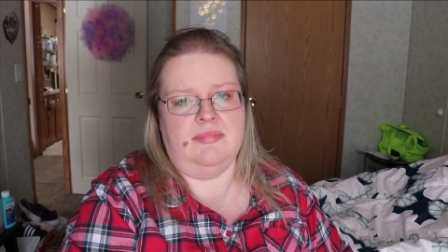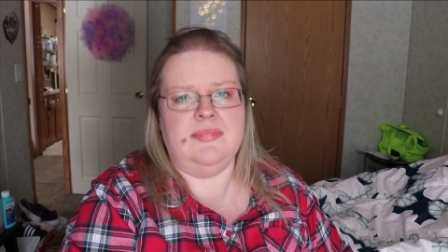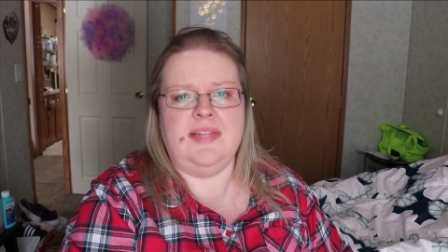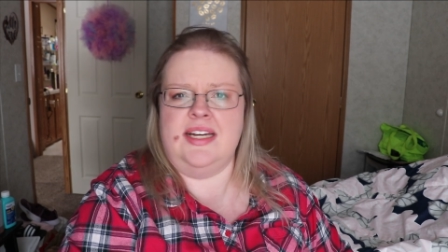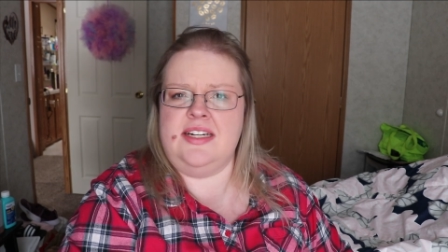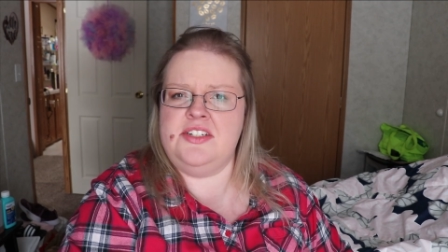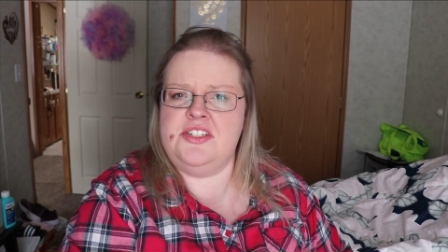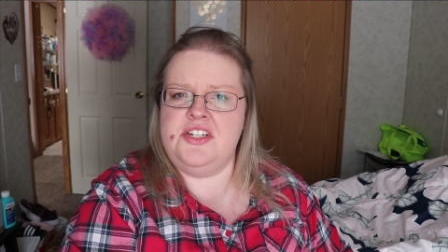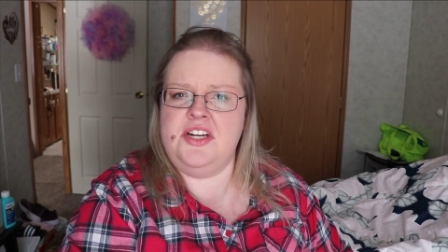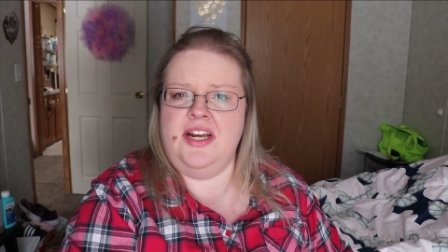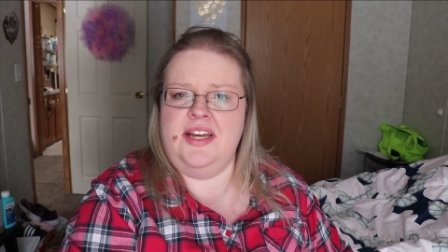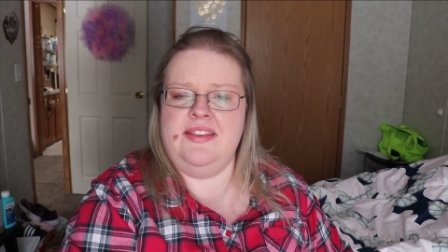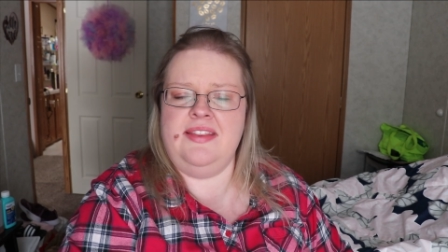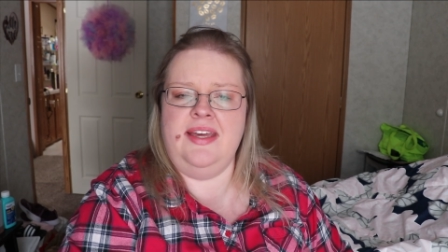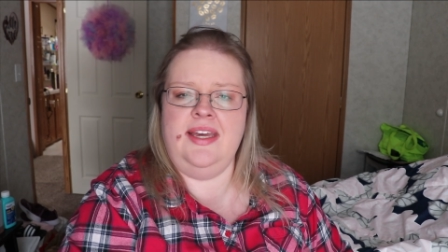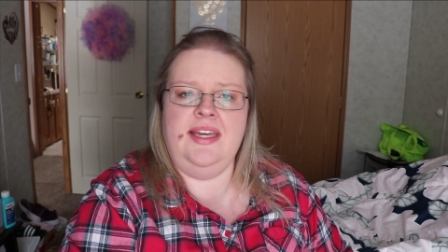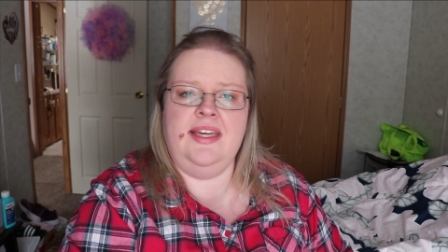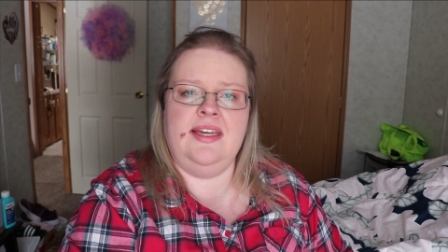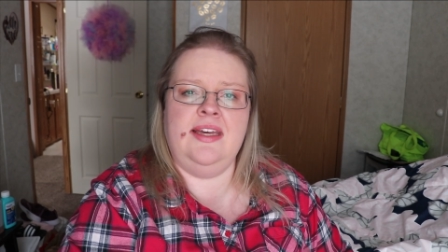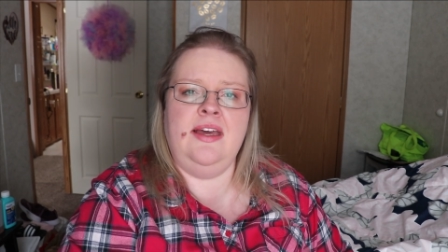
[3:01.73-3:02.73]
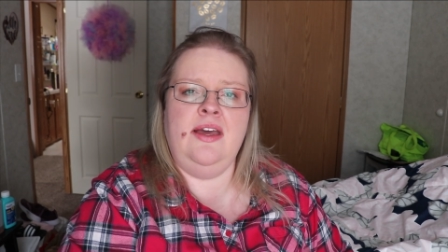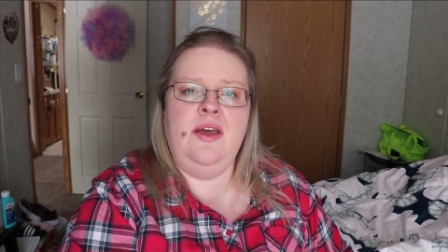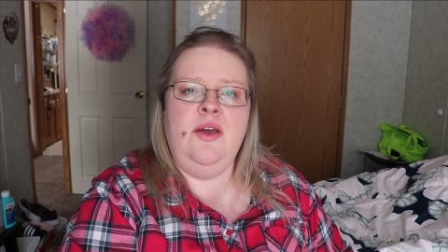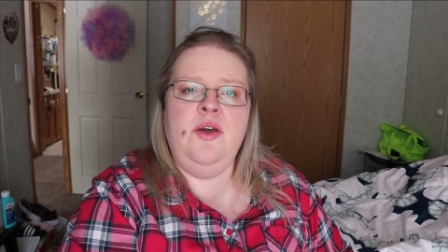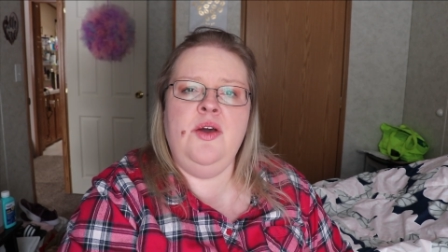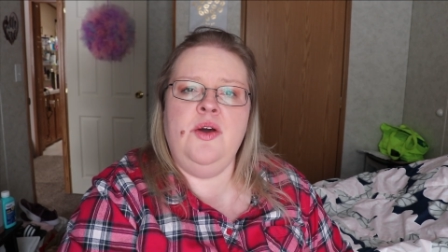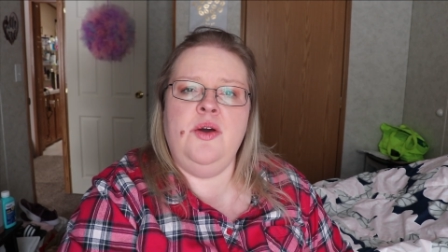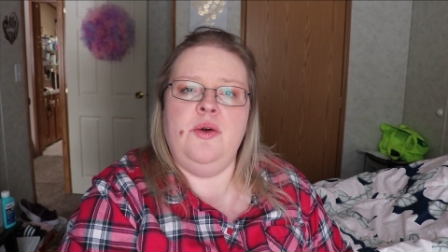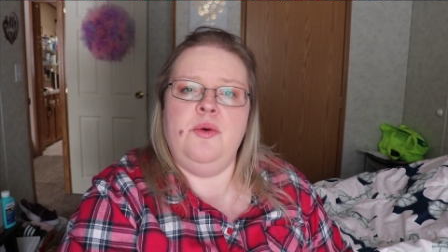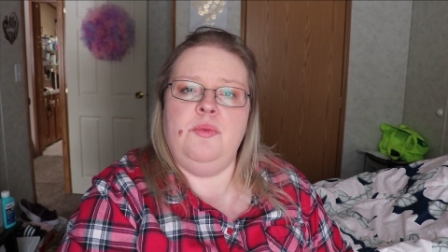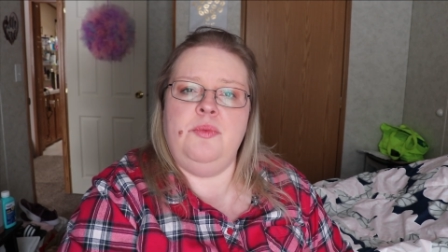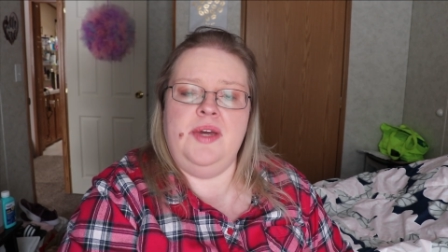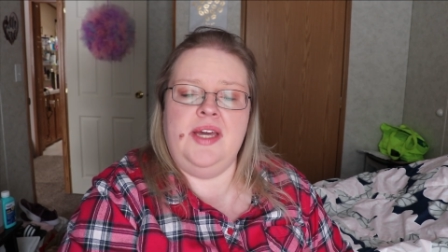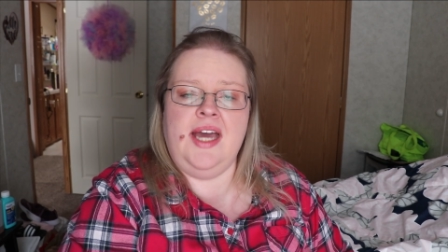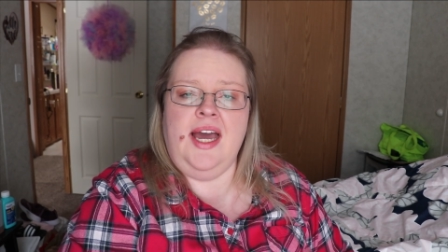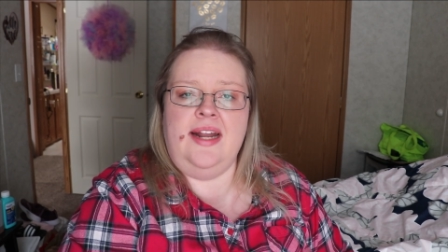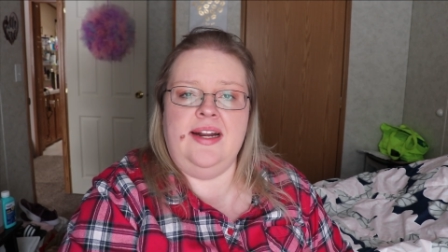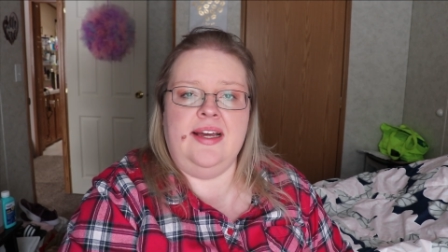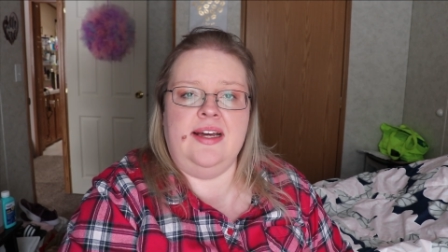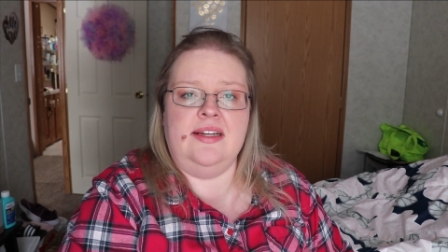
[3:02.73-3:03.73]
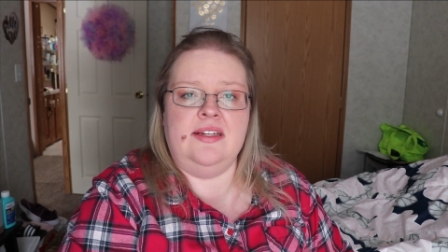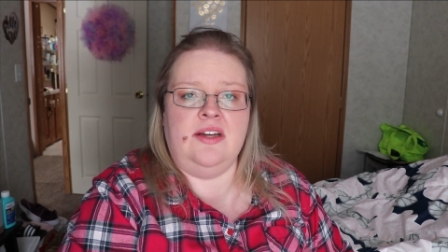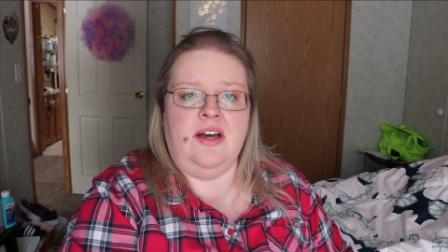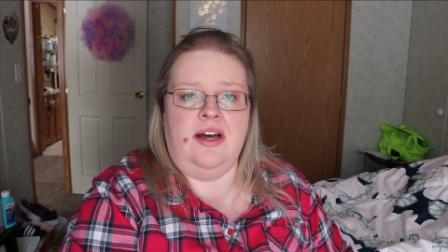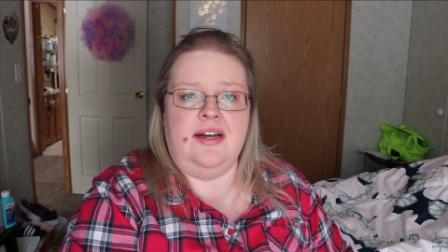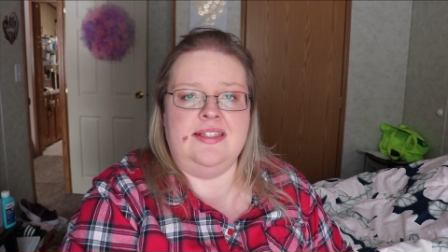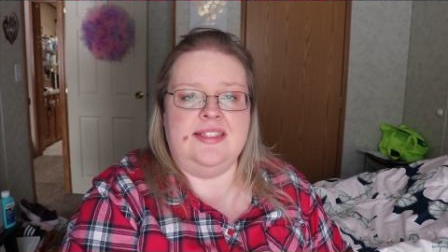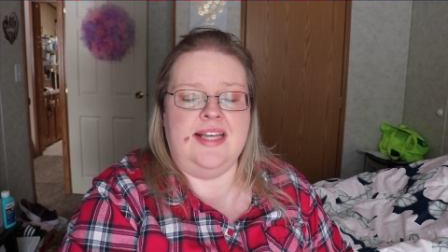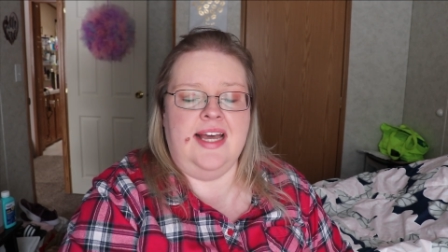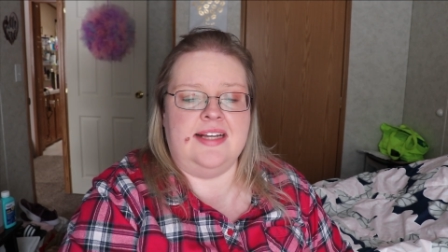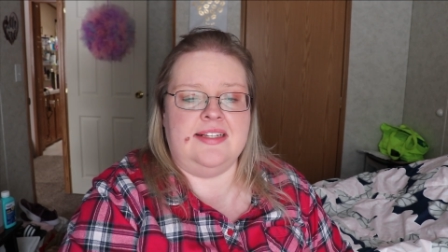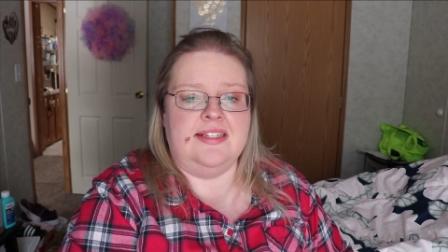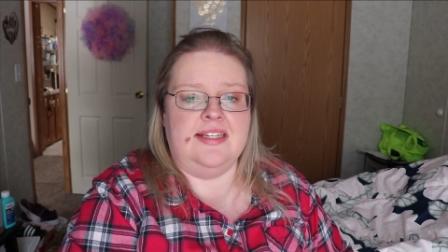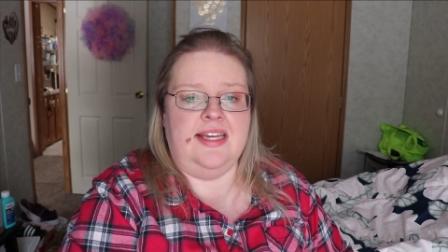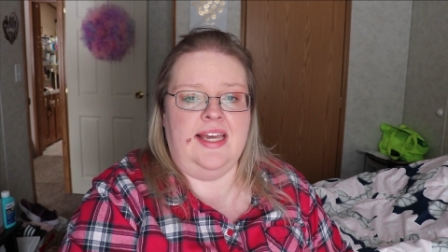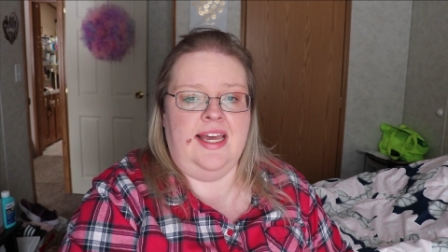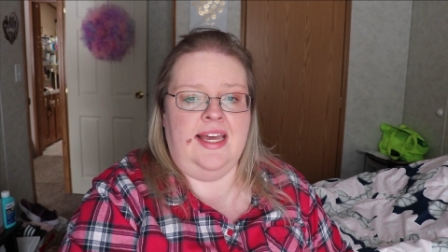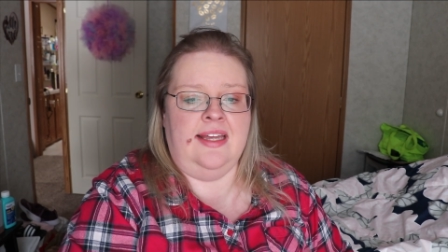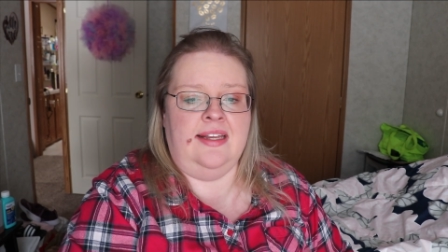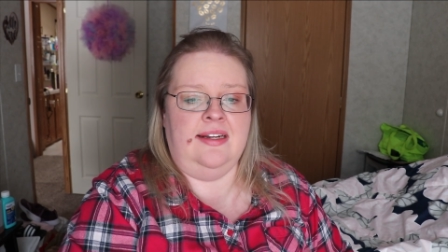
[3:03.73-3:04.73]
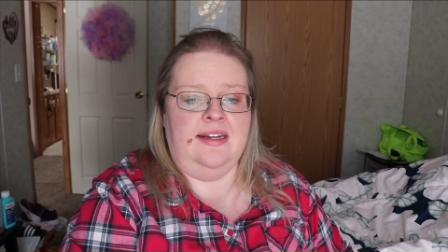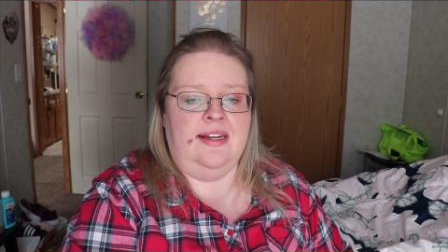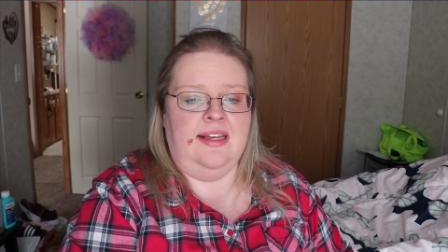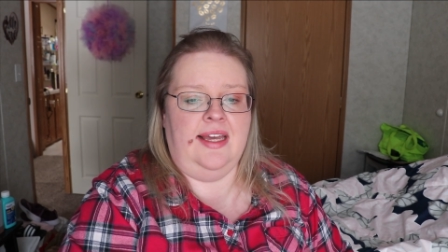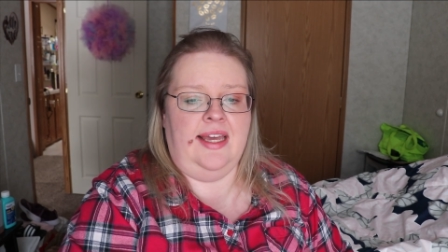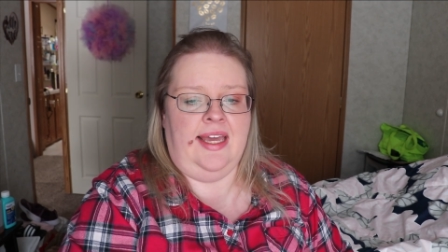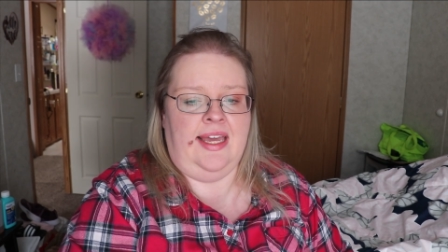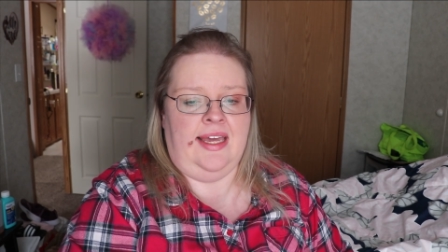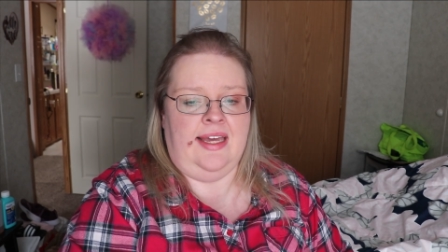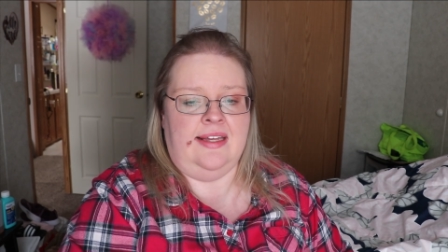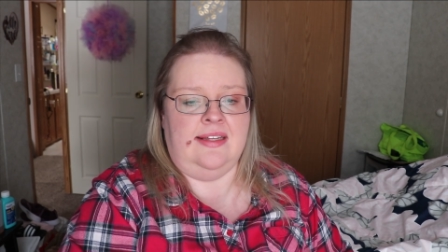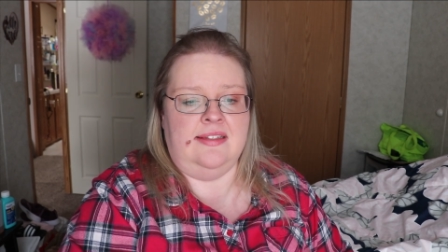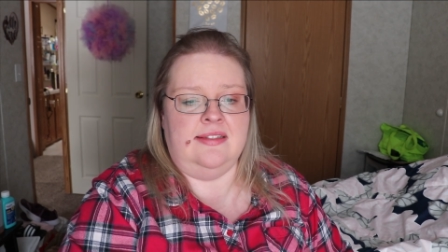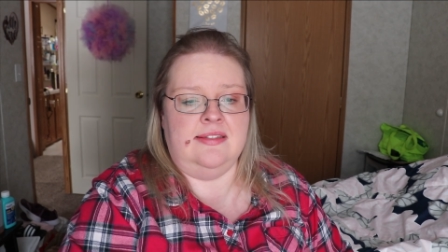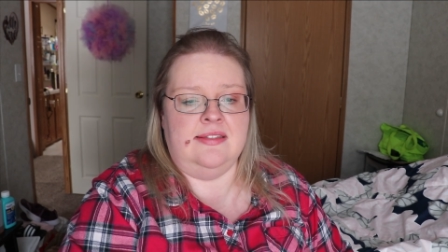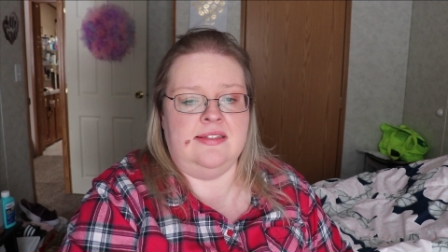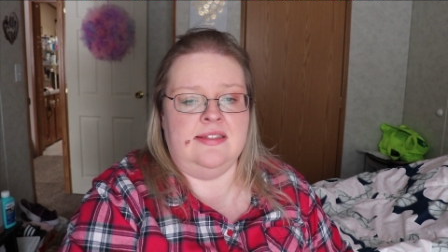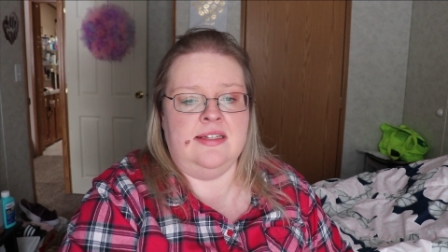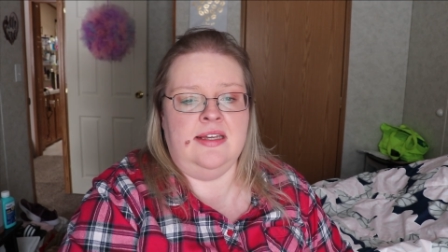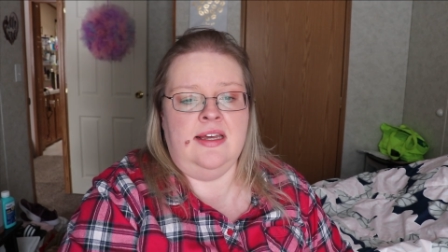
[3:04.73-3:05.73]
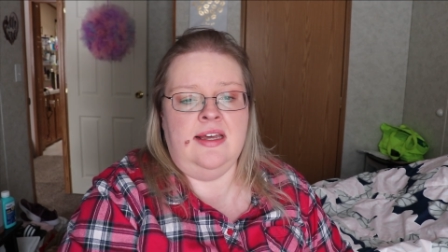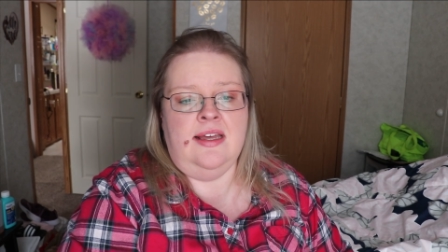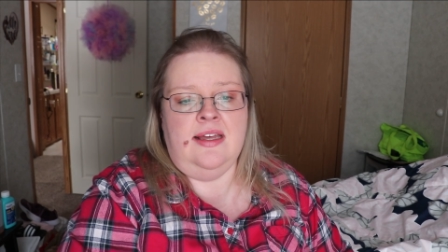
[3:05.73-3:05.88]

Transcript: last year I think, we kind of got in contact again and